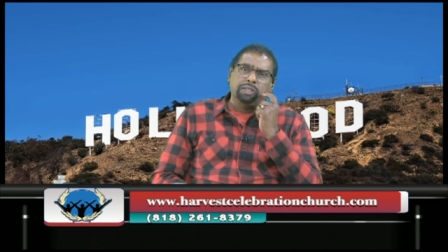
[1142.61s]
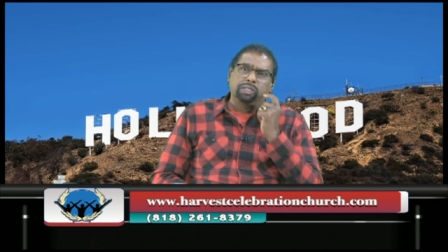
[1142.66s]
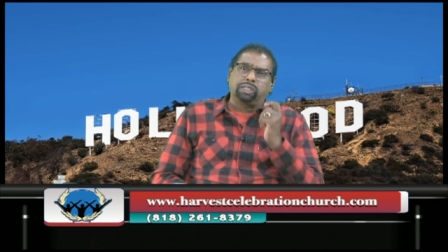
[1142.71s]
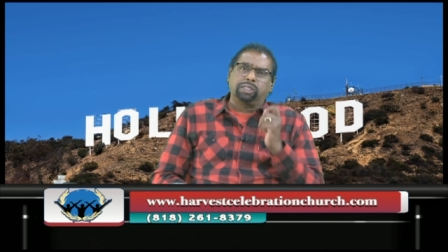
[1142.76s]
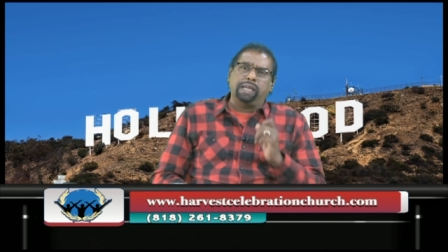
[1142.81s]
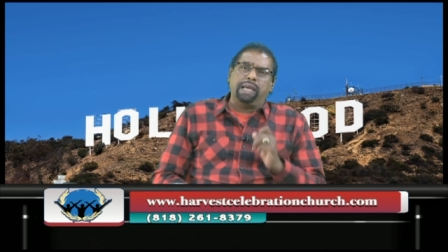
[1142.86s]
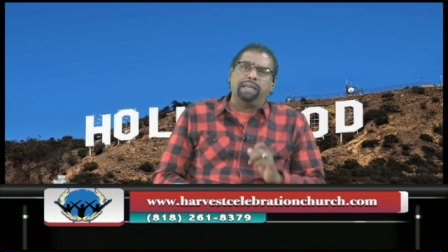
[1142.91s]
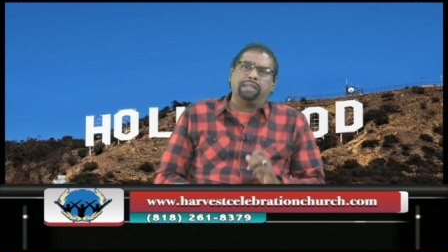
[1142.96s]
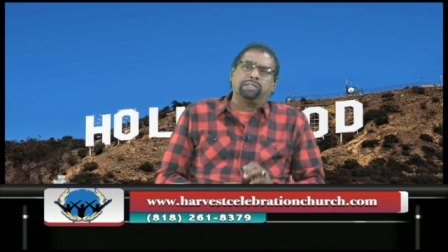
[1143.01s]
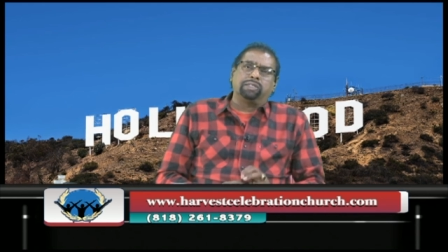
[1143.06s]

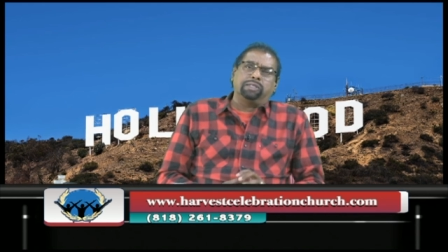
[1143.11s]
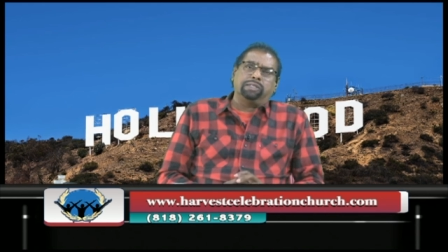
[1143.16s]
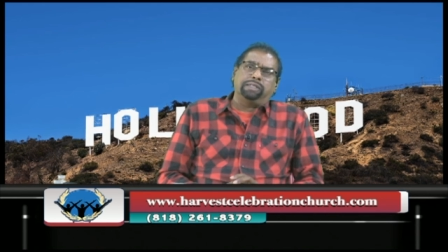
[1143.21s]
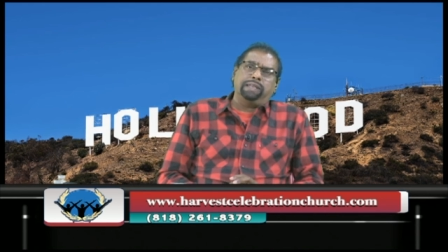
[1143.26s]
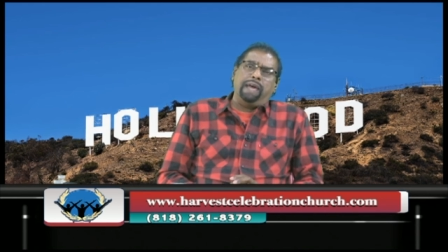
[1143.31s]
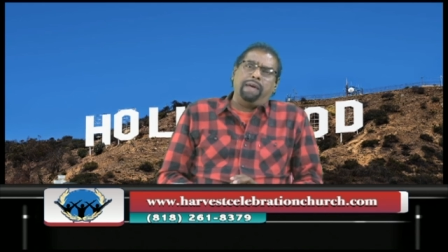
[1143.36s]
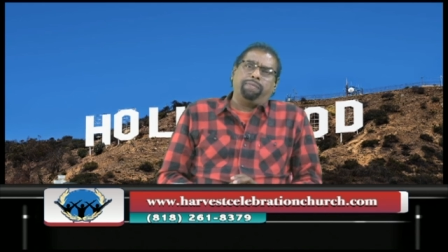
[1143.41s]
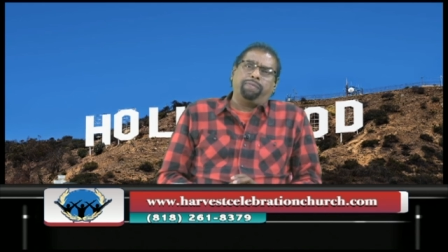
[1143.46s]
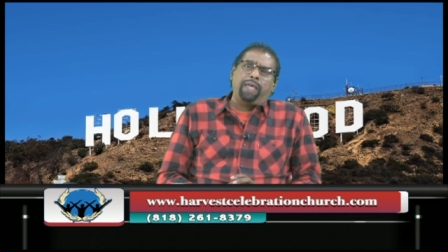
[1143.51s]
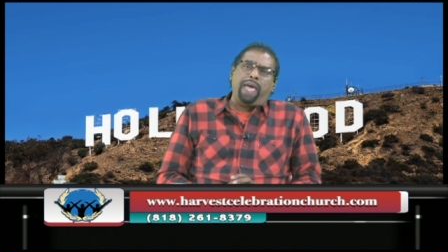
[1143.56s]
says,
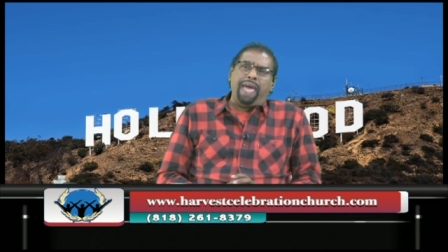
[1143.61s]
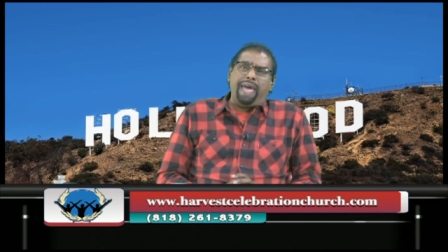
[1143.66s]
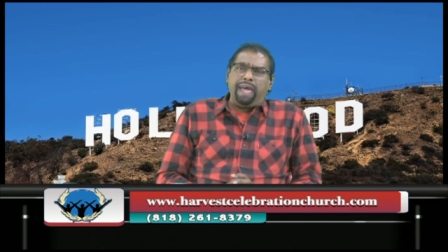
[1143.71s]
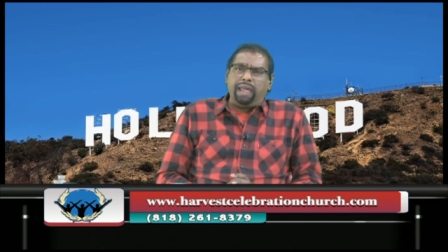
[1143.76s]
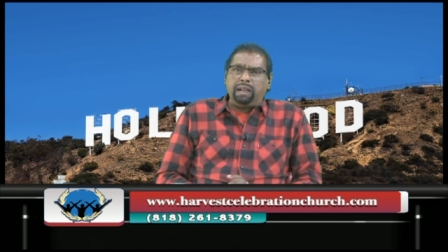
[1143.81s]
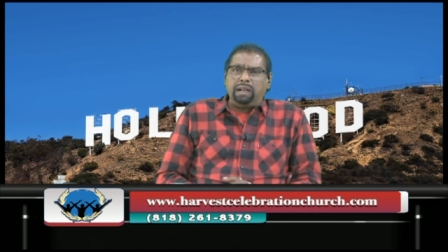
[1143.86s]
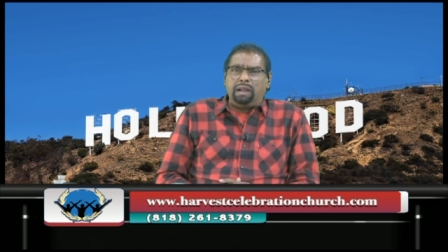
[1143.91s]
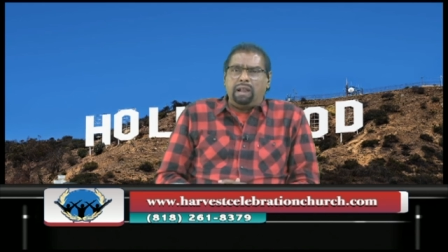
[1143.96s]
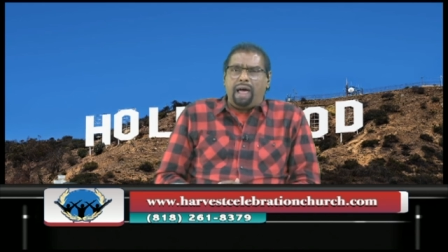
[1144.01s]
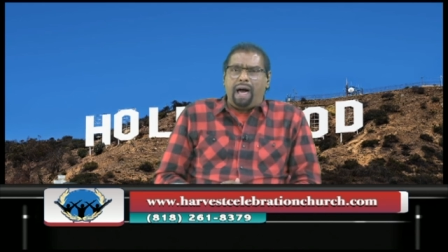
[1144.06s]
Death
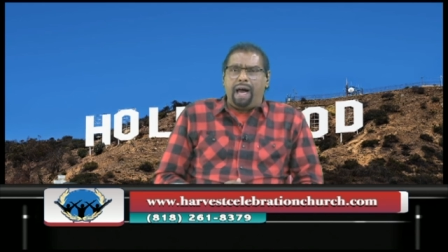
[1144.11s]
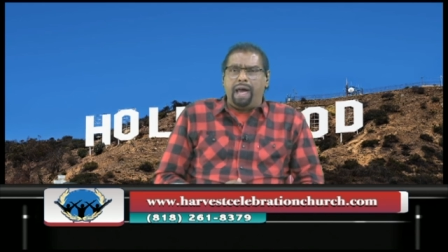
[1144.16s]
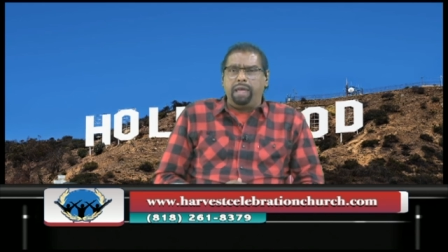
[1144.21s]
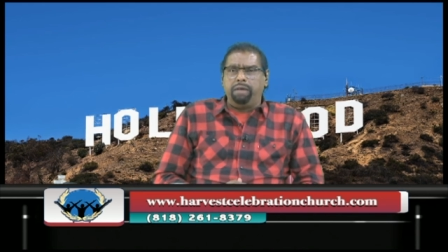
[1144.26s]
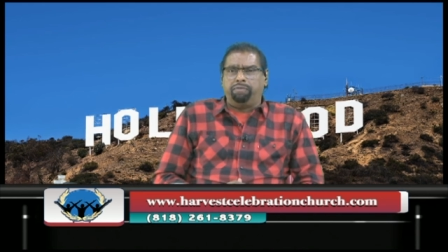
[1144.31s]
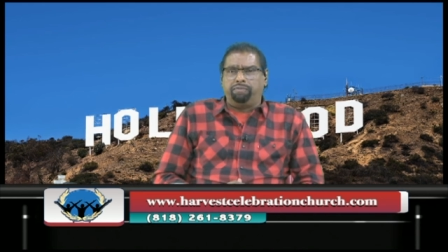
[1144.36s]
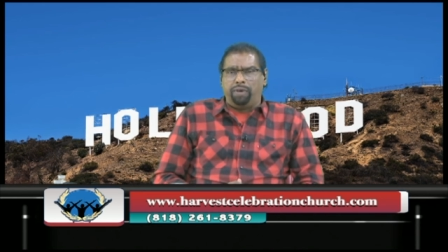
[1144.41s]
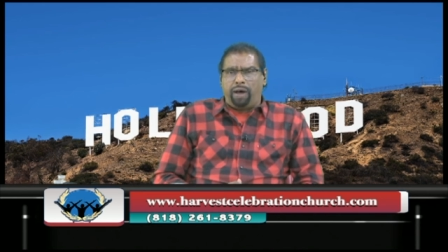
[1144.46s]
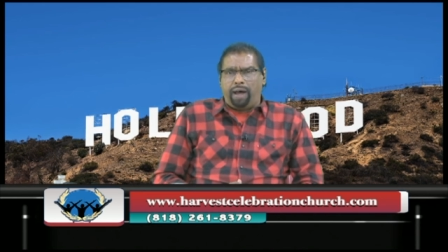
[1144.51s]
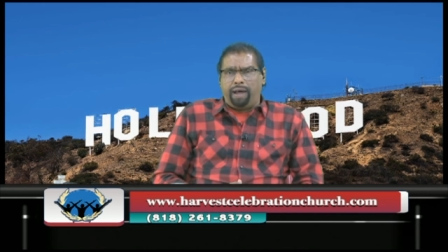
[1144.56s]
and
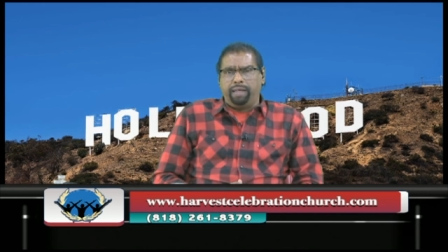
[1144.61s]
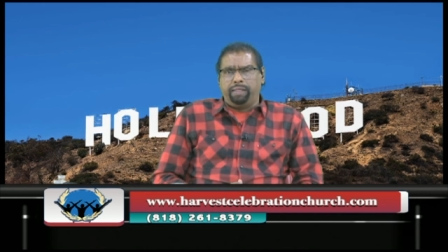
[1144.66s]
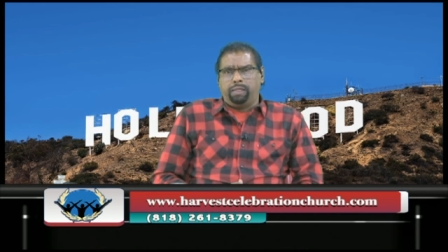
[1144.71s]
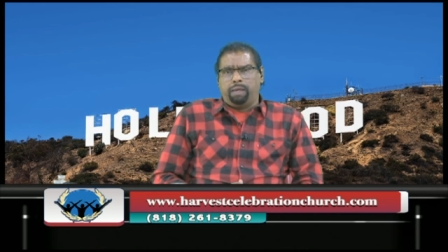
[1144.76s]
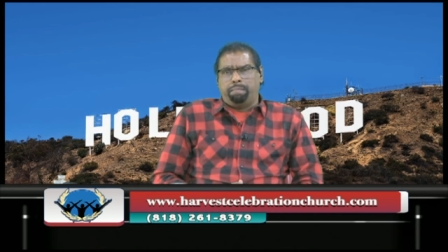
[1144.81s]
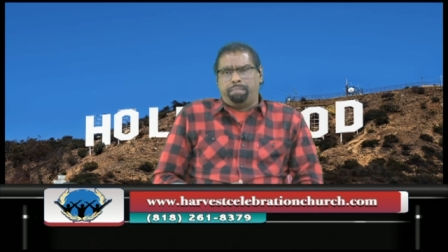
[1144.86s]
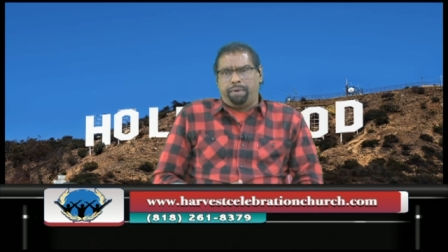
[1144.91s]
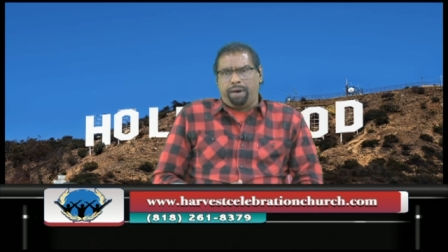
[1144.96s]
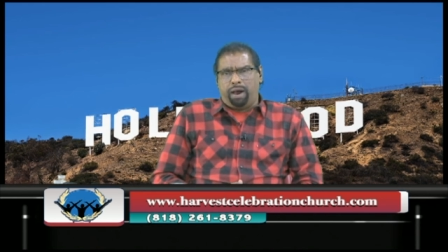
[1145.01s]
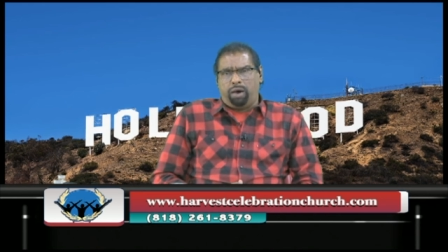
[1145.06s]
life are in
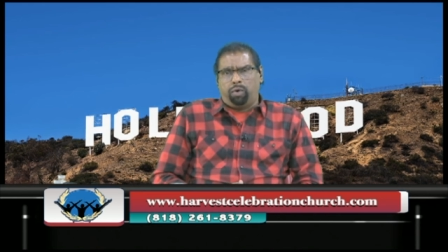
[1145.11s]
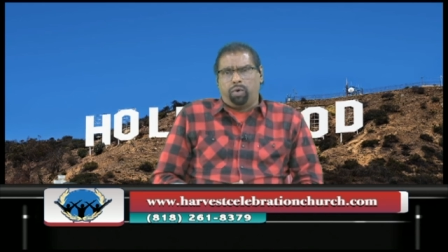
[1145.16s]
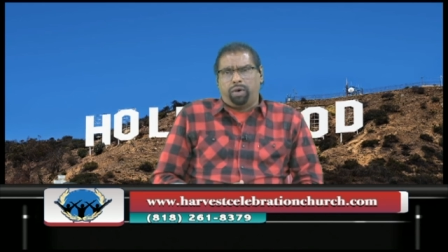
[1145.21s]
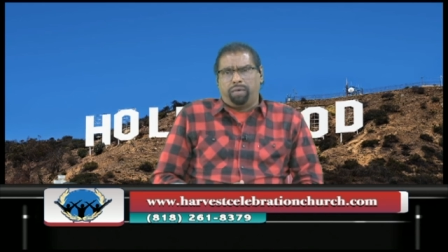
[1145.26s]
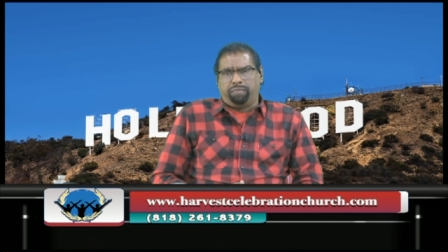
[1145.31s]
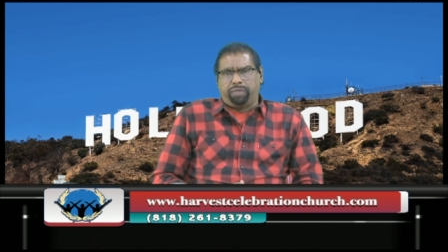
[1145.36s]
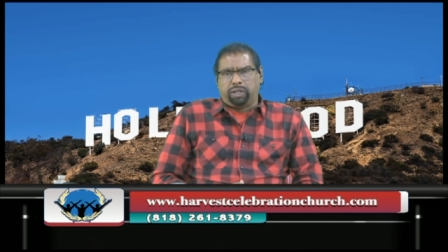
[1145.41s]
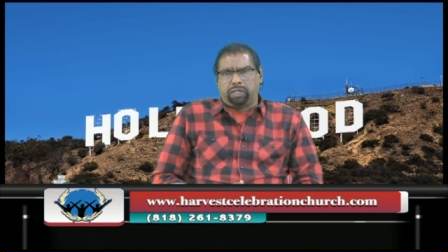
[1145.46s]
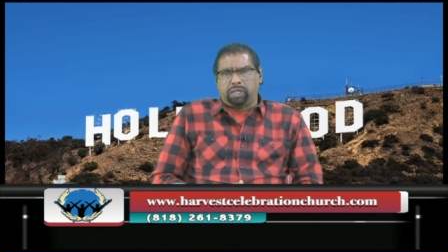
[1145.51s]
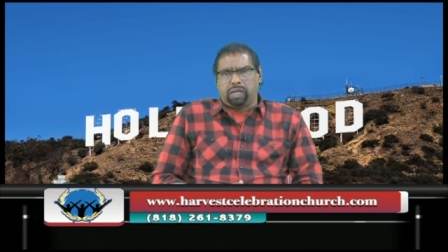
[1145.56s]
the power
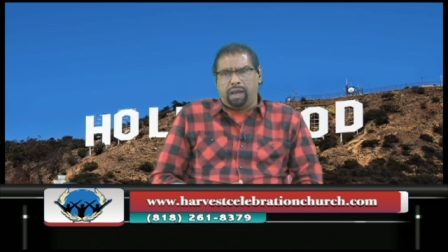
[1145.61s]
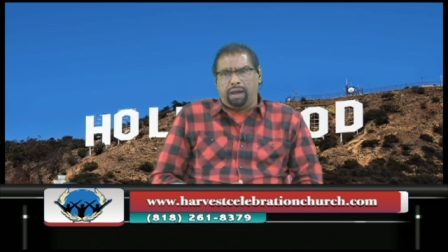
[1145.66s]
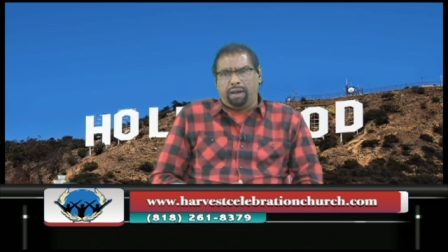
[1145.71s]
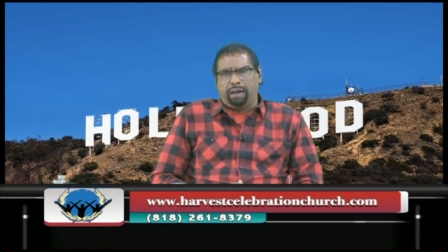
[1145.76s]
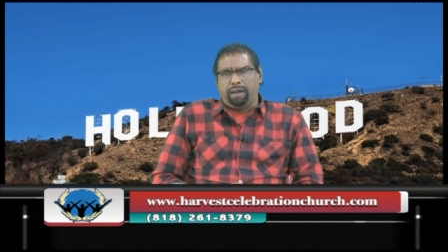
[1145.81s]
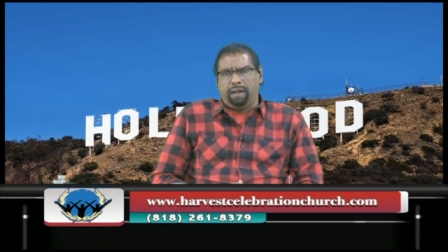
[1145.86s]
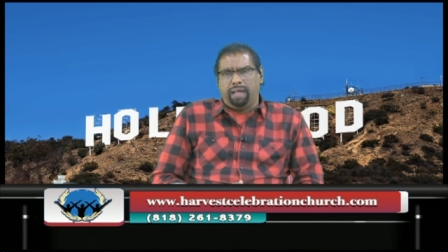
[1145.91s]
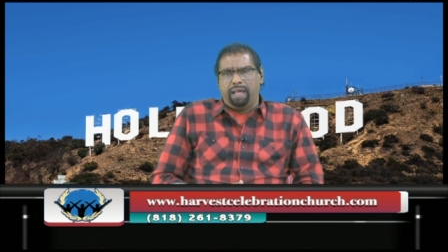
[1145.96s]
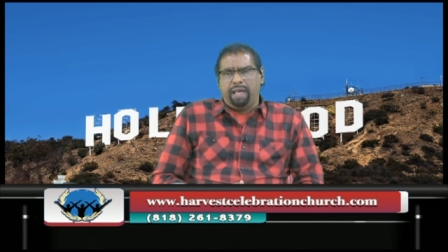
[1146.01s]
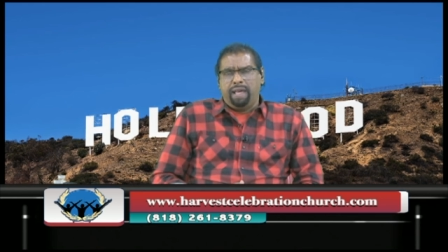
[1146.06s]
of the
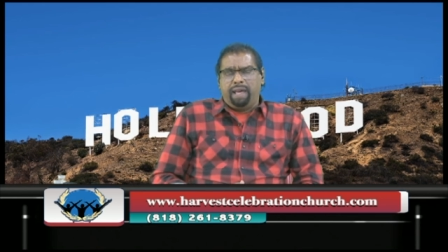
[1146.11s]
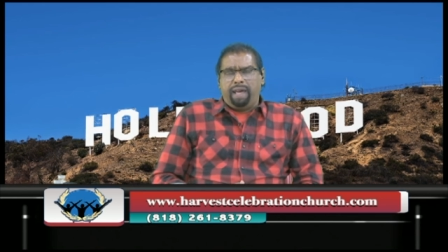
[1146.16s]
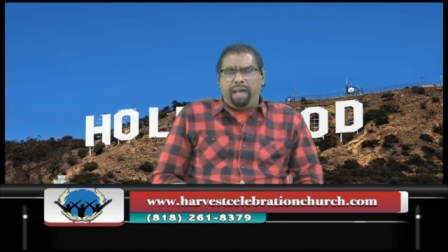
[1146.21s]
tongue,